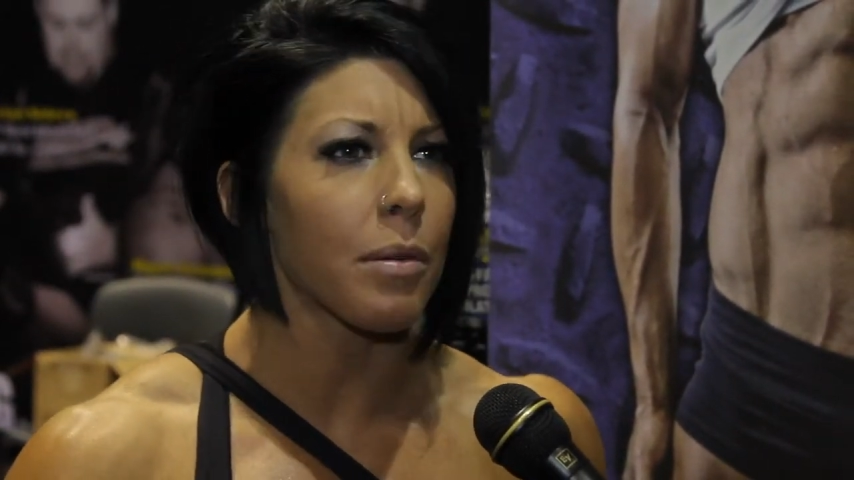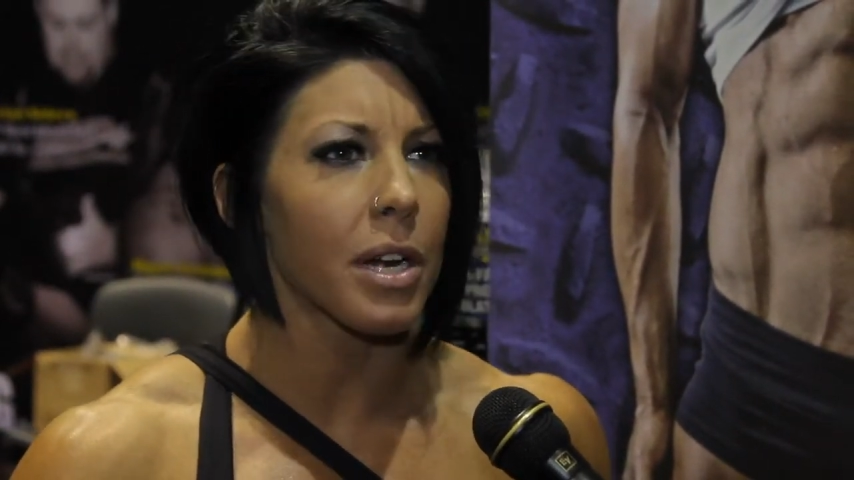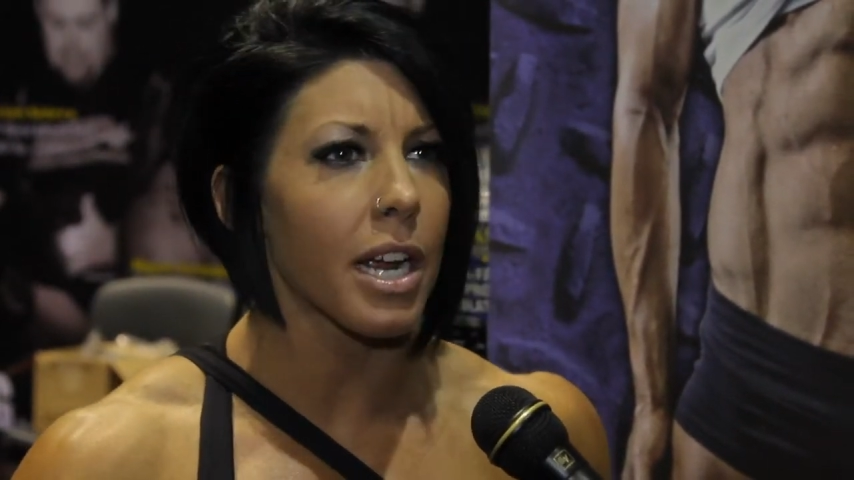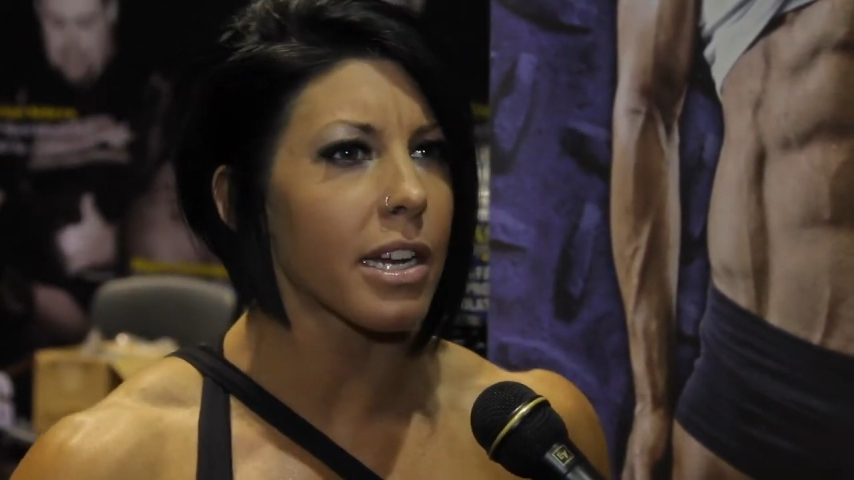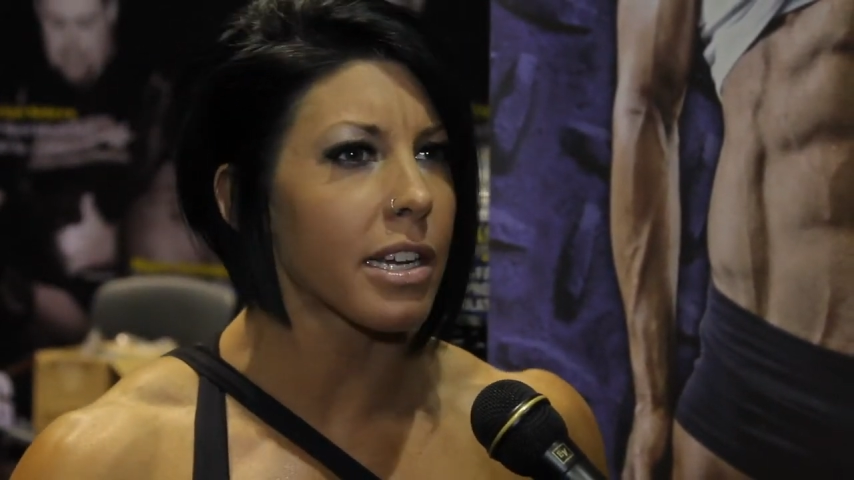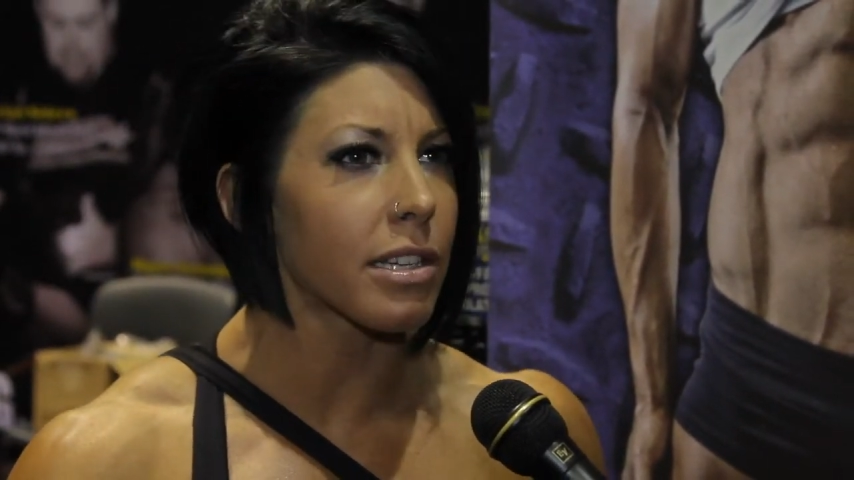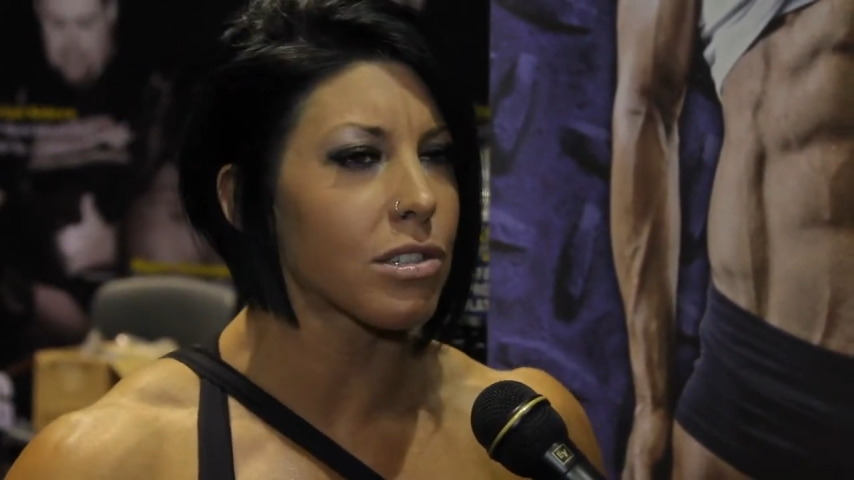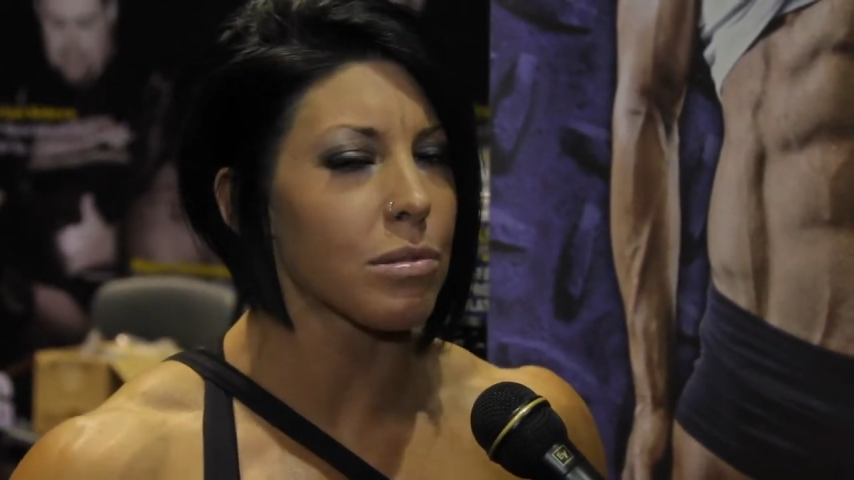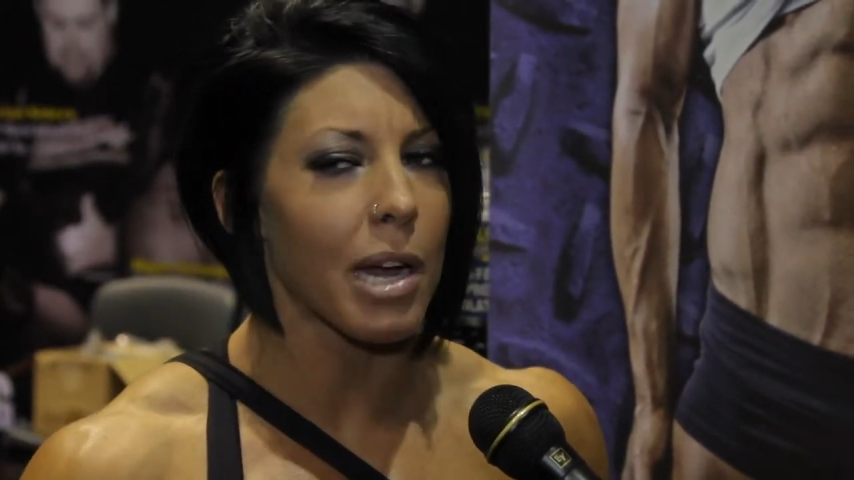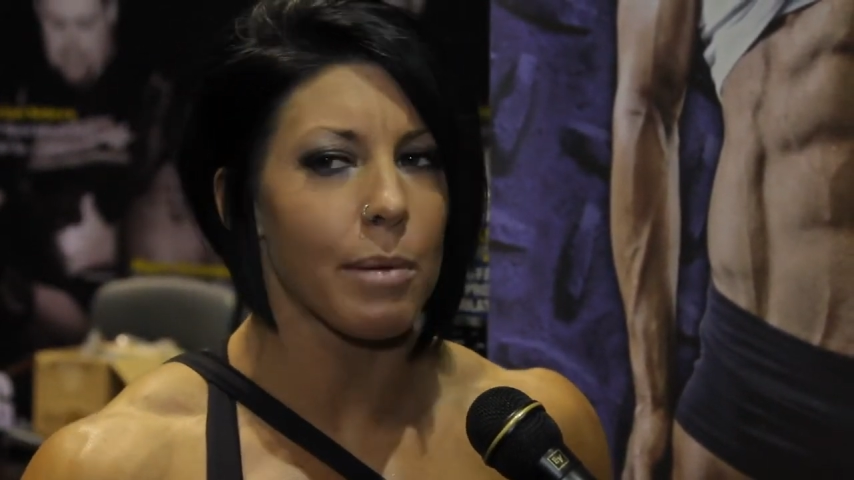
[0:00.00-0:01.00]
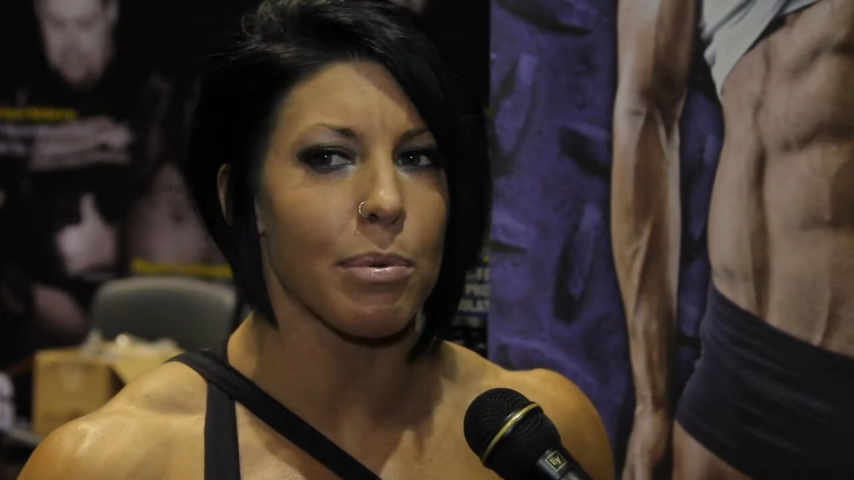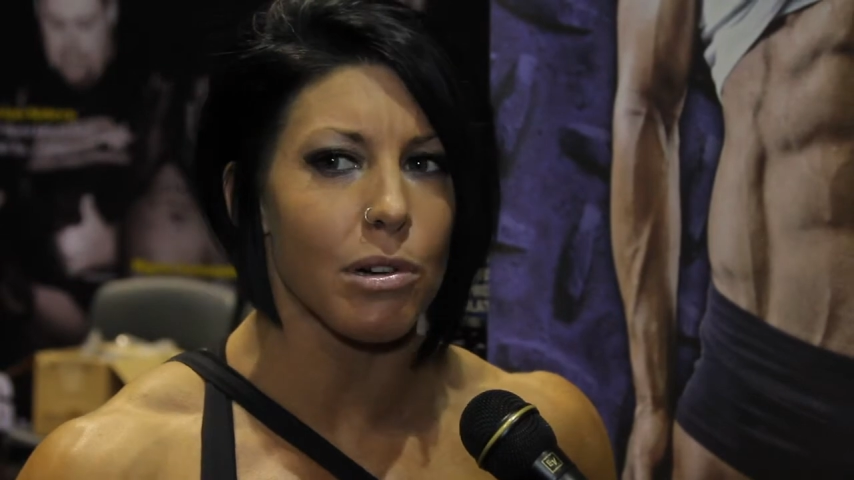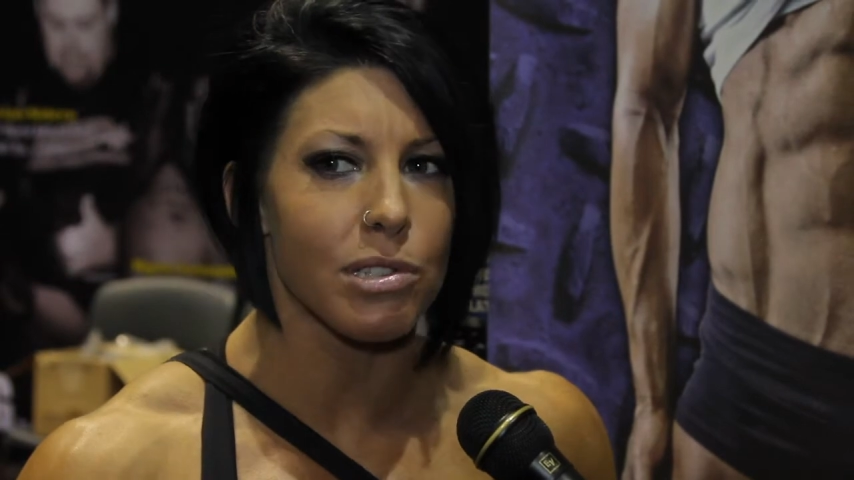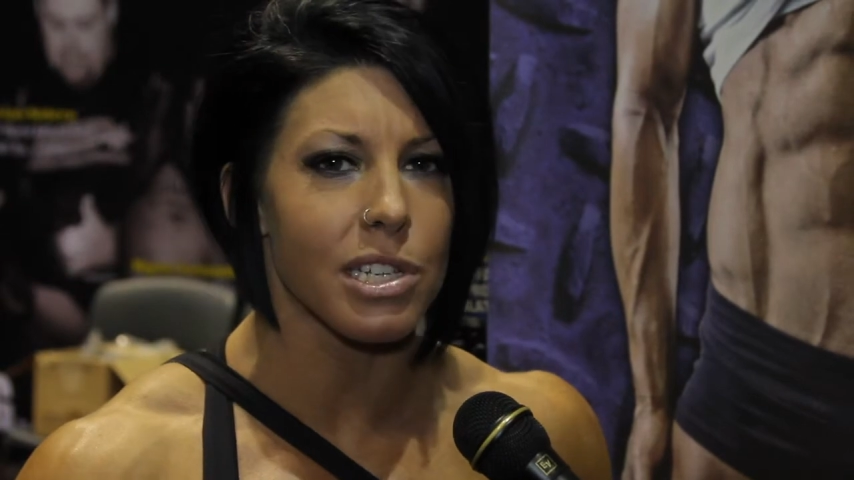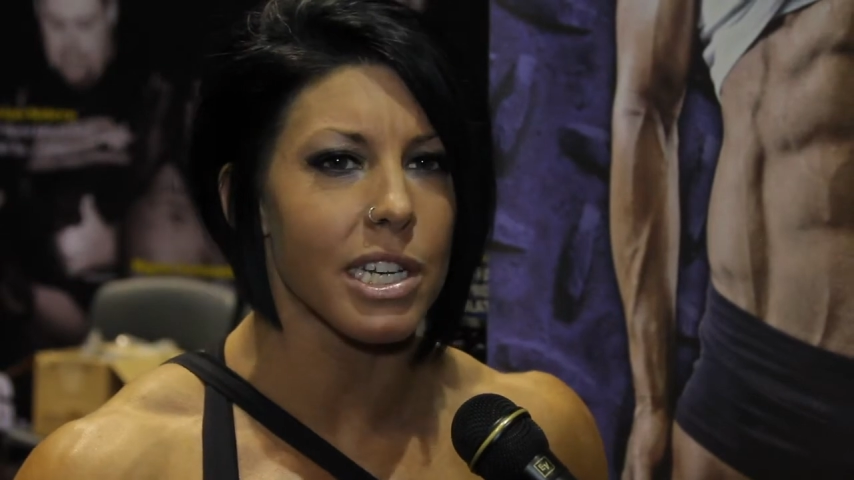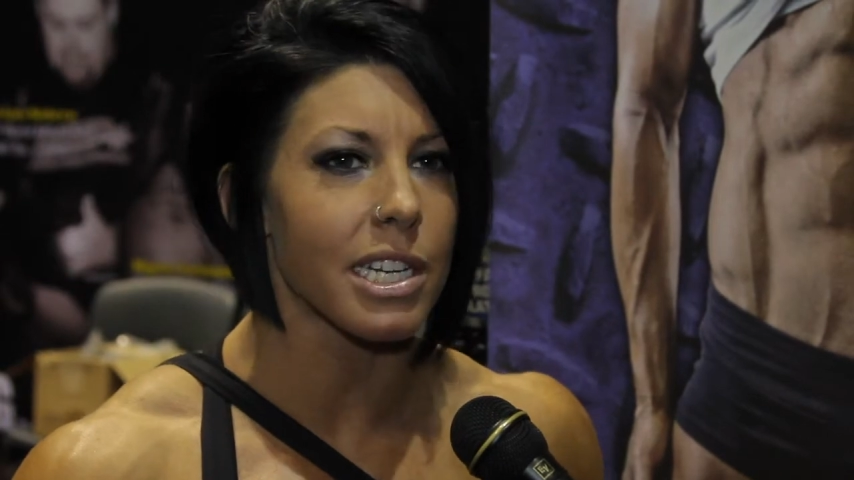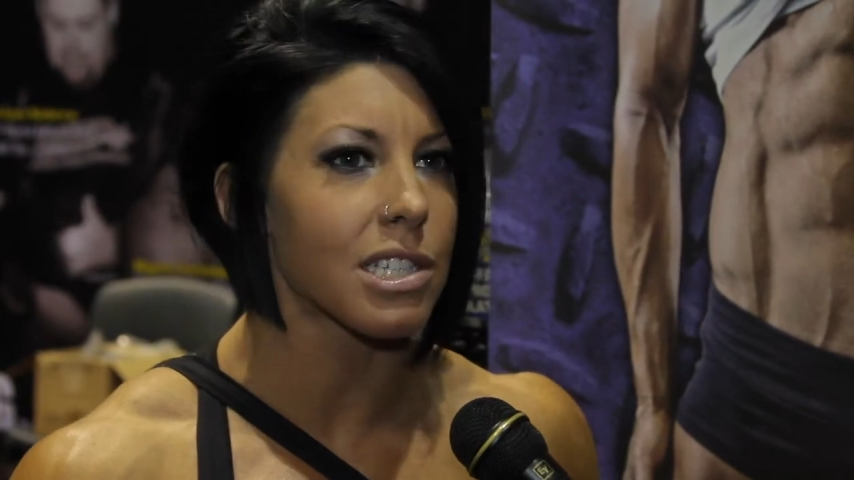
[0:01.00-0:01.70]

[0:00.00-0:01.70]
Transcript: when I do my protein,